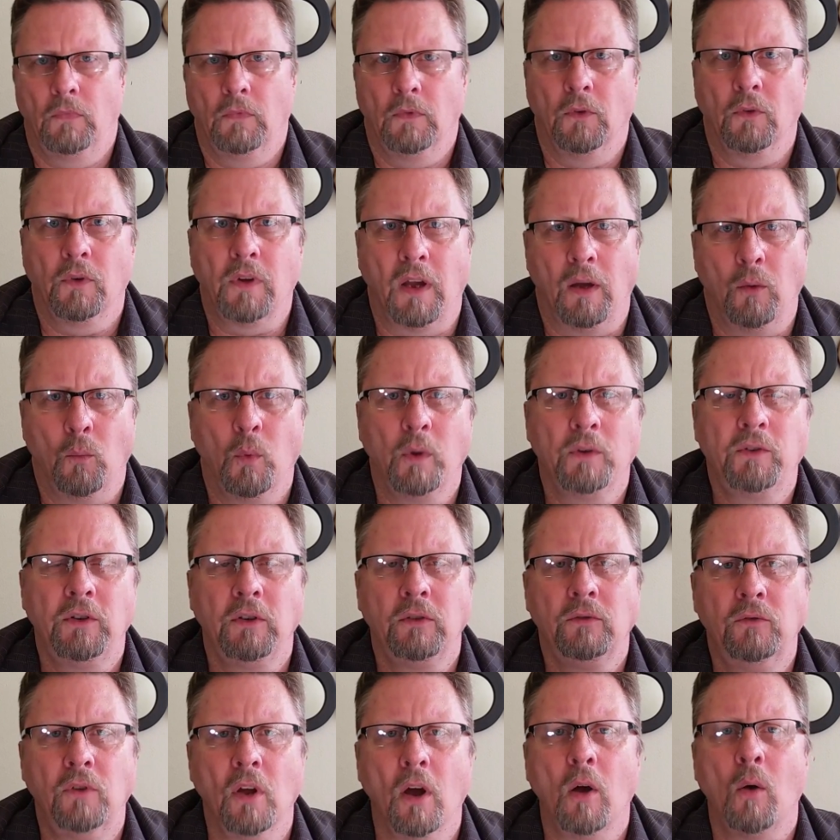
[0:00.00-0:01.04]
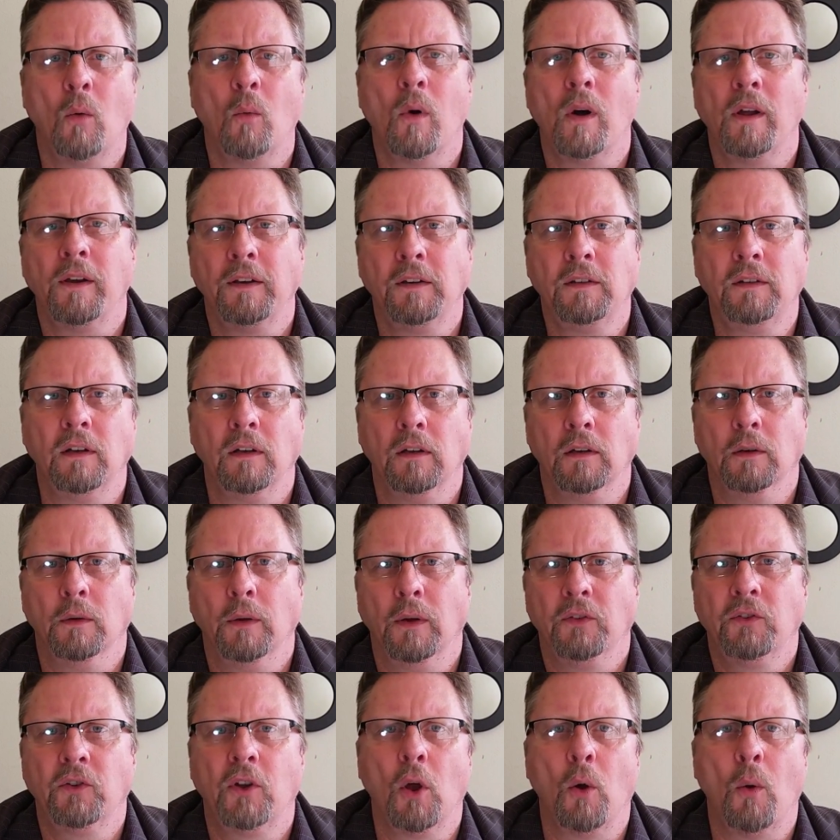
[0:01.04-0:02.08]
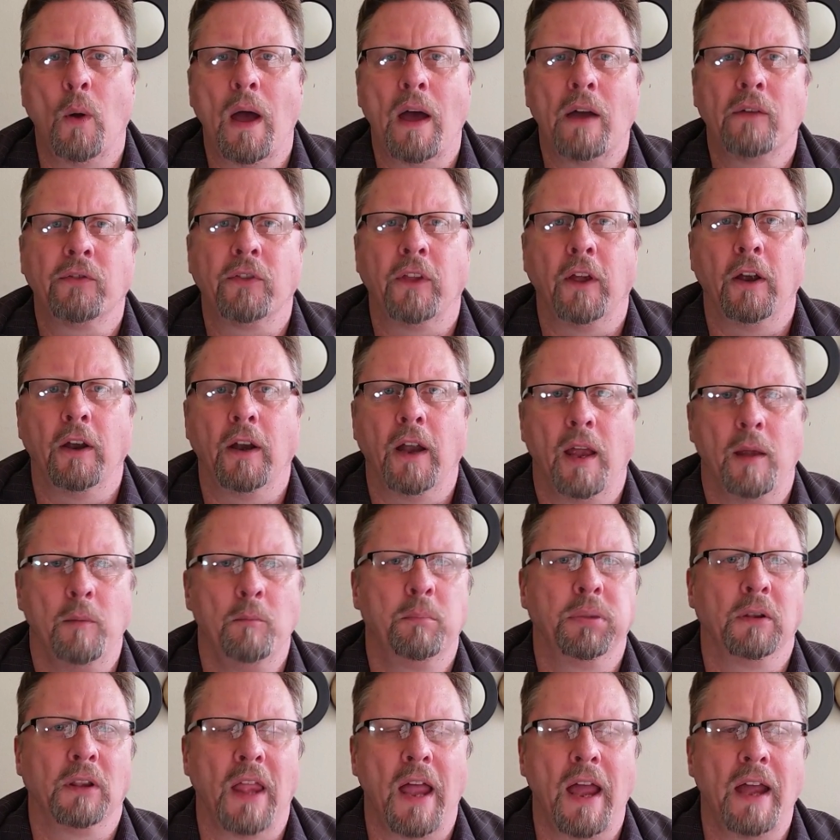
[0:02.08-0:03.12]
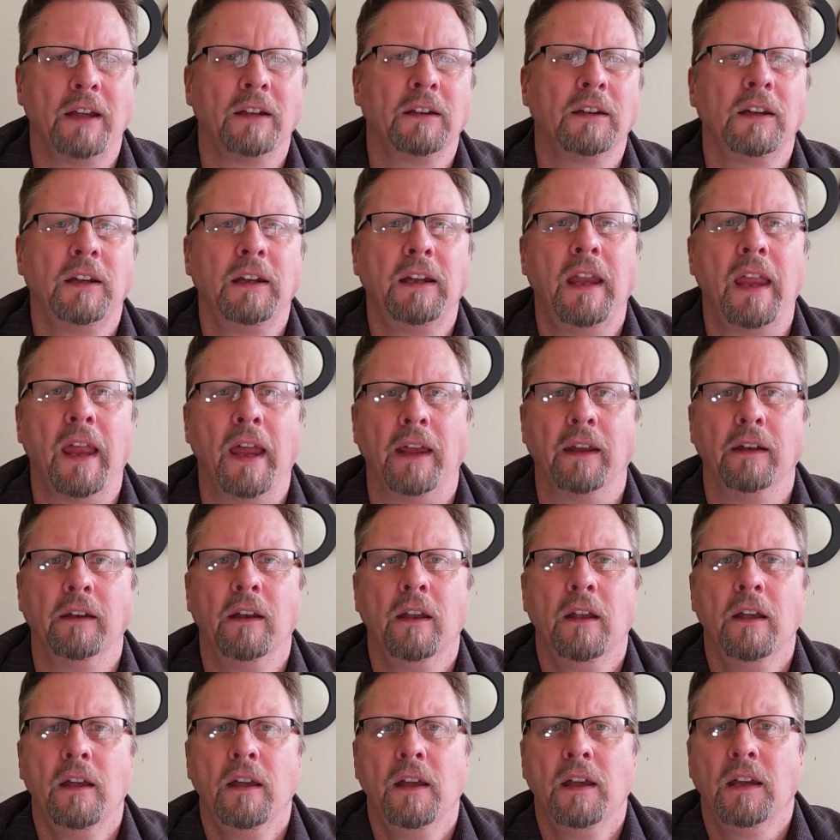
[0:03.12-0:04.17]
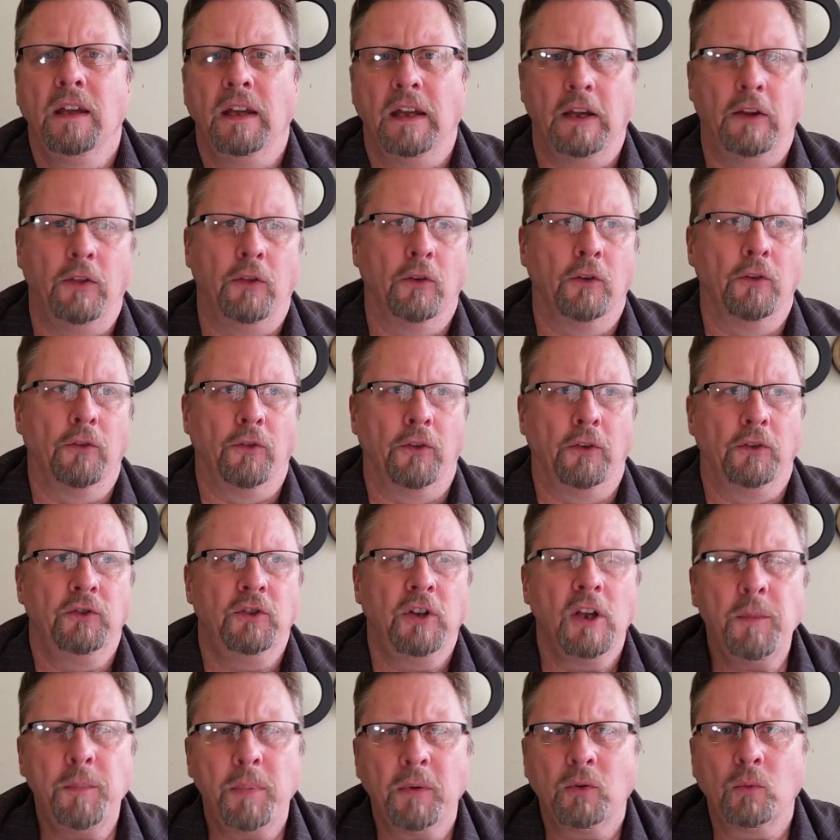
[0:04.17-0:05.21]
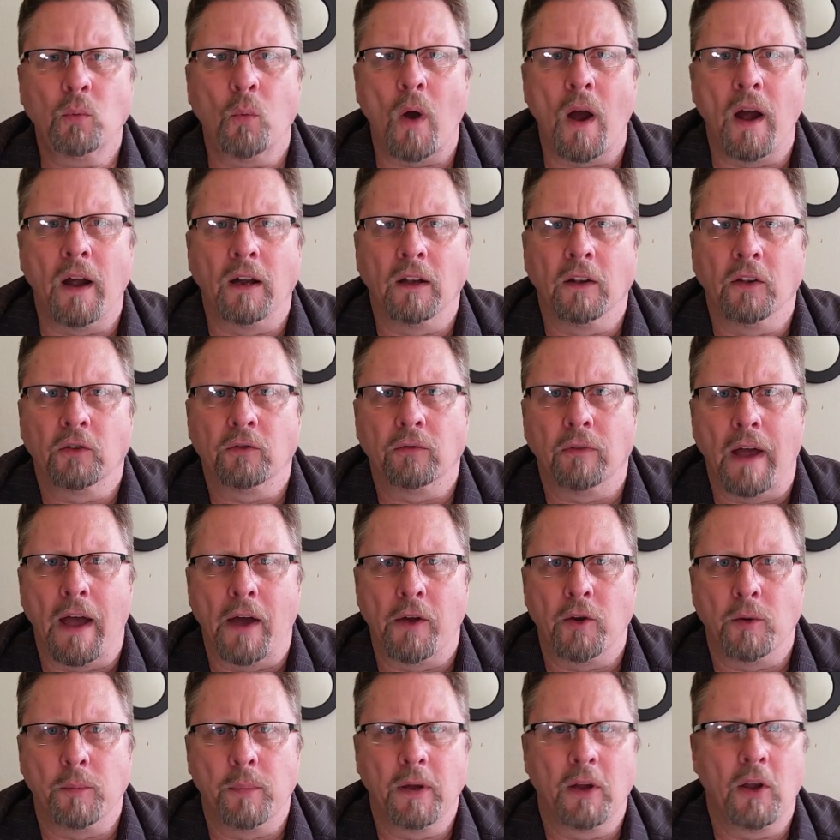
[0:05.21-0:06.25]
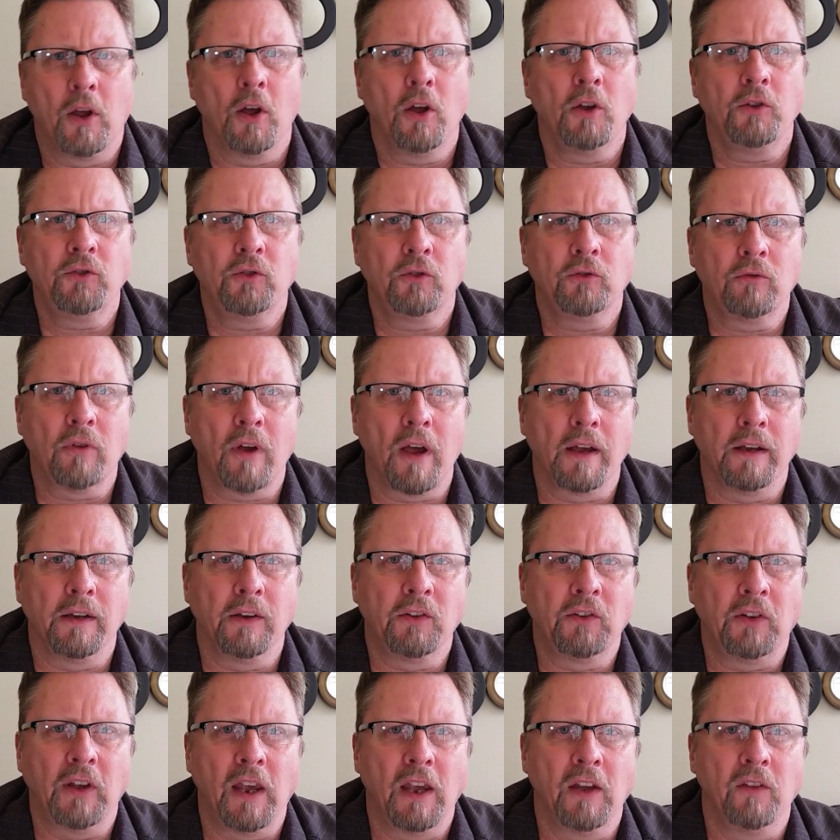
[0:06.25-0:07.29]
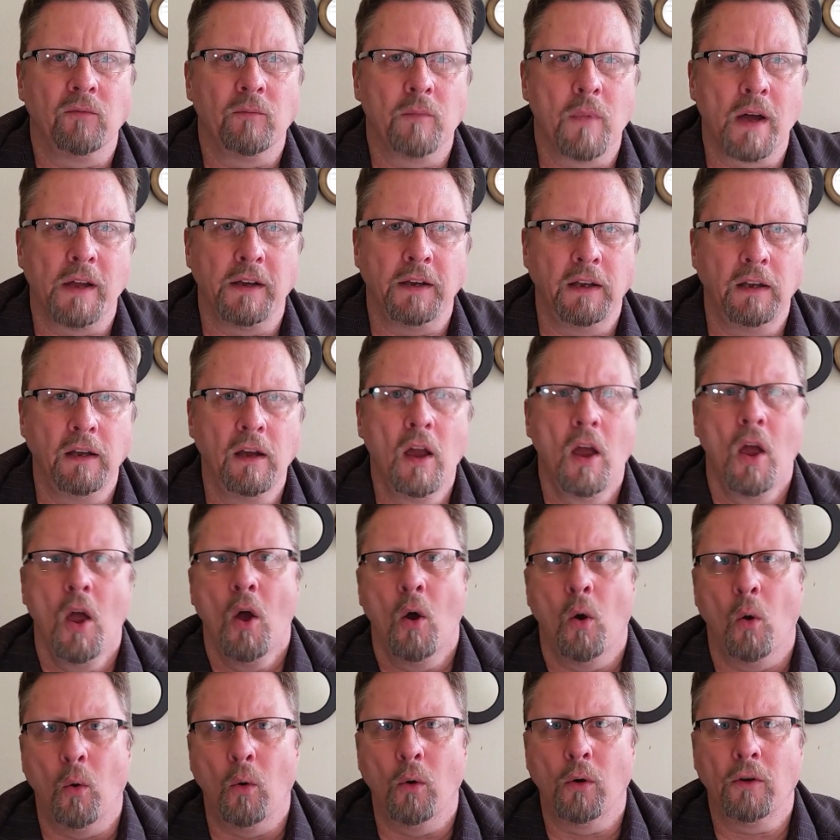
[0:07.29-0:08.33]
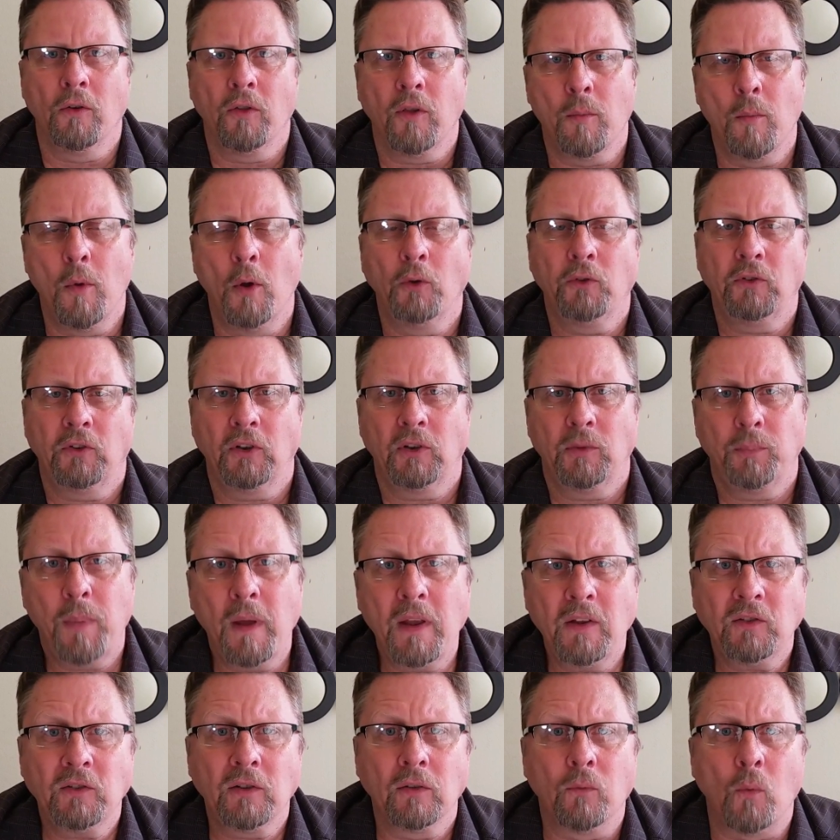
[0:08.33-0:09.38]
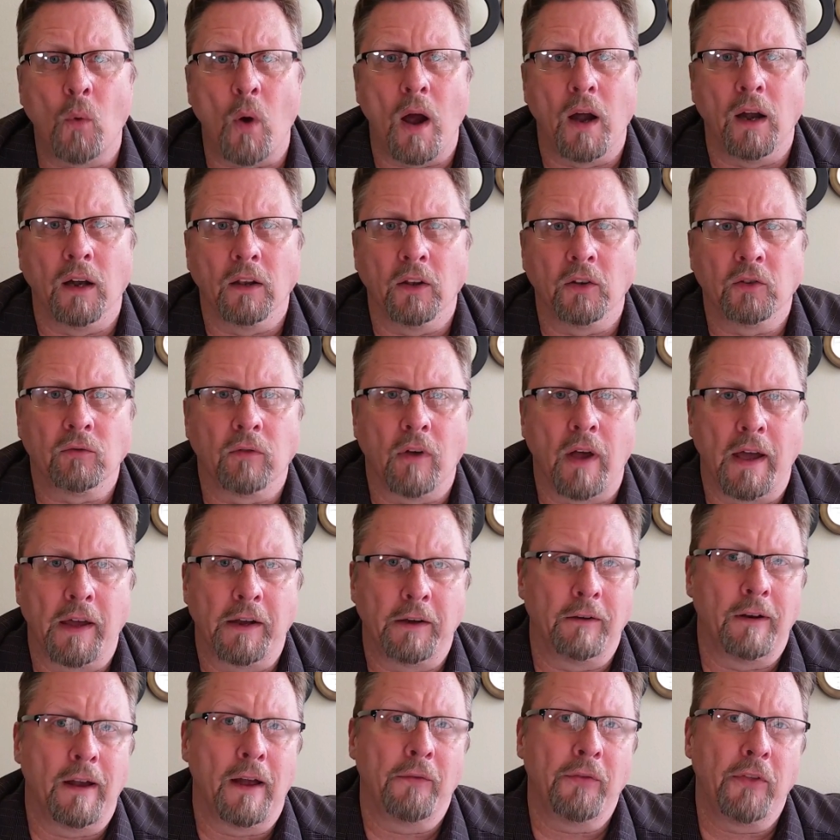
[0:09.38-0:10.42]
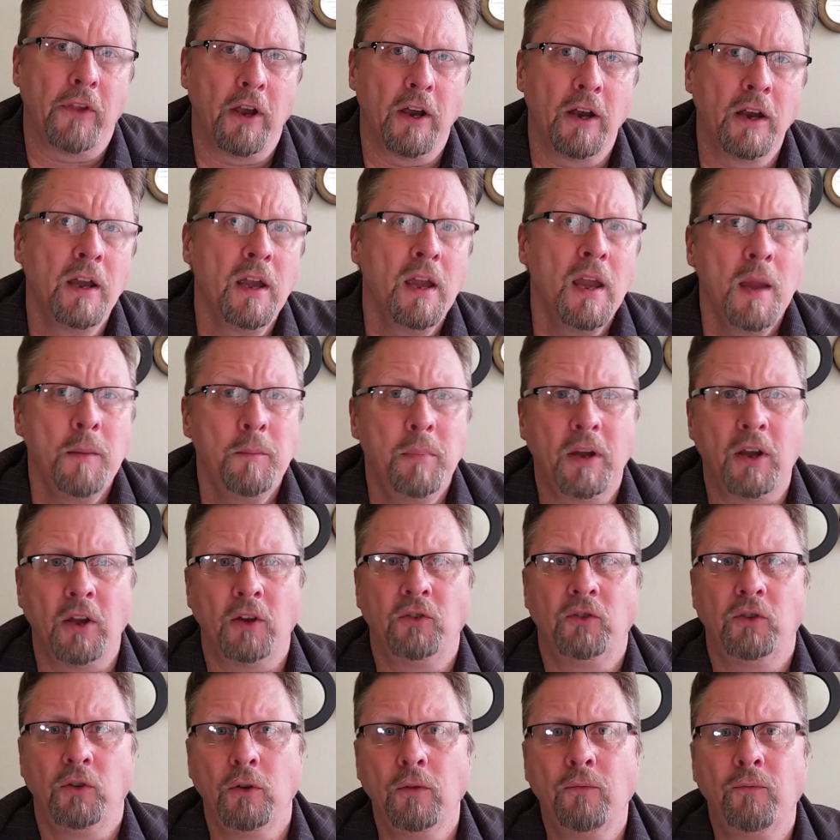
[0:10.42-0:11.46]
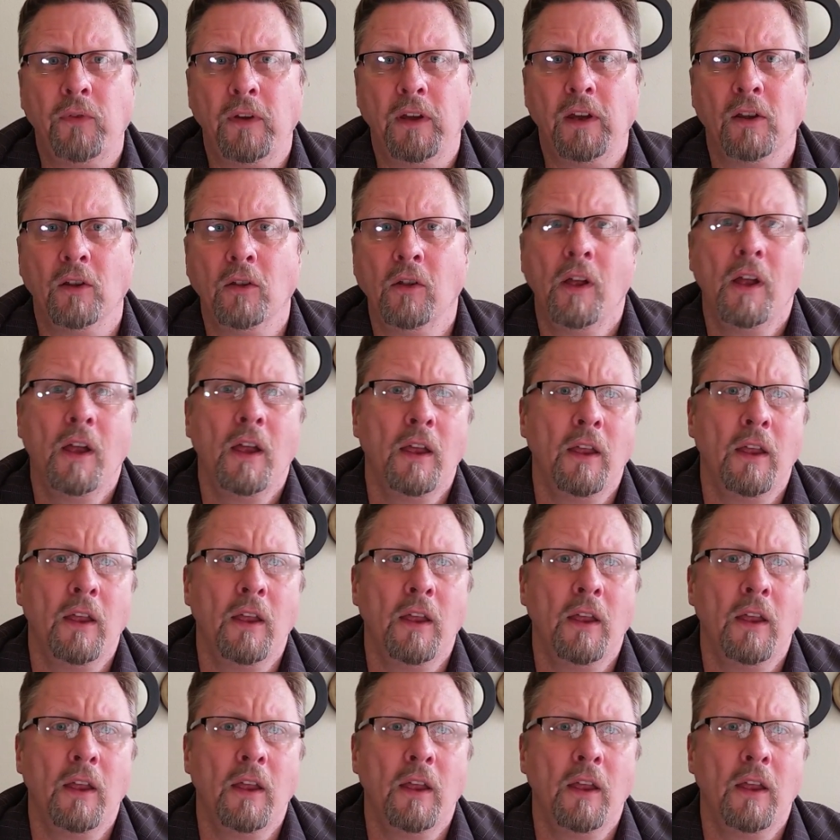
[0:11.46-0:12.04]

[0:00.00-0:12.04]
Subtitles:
Okay, what you don't want to do is go out there and blindly get either the cheapest wireless router because you're trying to save money, or the most expensive wireless router out there because you feel